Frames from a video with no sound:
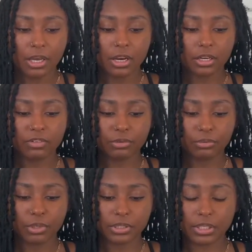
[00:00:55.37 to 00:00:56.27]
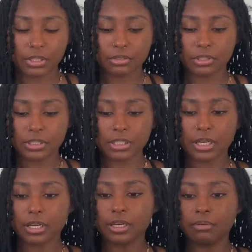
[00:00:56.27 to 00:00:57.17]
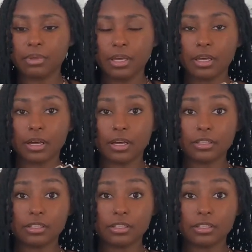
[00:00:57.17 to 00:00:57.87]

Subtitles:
or even 1 candle at a time, this